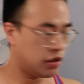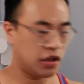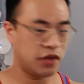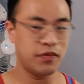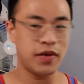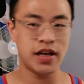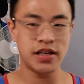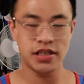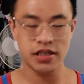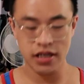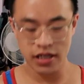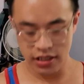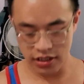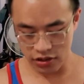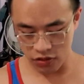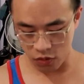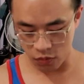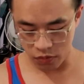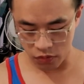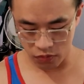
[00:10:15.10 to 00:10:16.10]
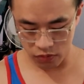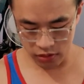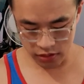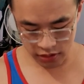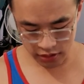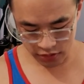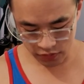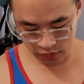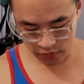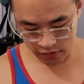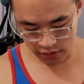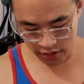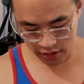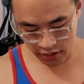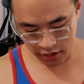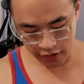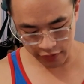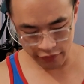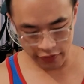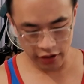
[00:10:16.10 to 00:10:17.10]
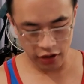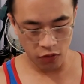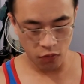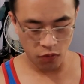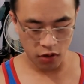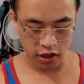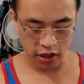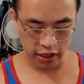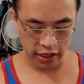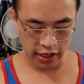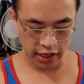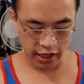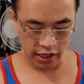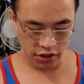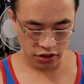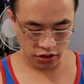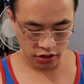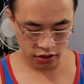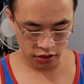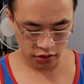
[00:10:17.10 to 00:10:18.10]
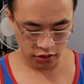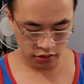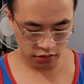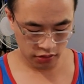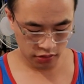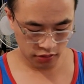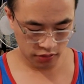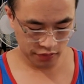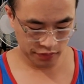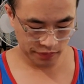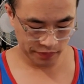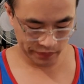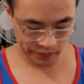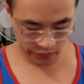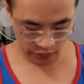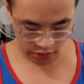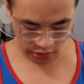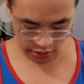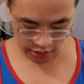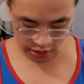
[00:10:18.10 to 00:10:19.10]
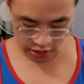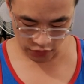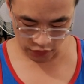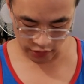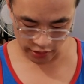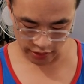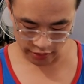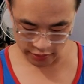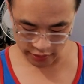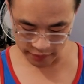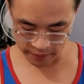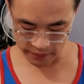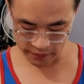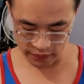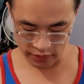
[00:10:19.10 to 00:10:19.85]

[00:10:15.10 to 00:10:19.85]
Imagine I just open one of these one day and I find a wad of cash in there. Okay, anyways.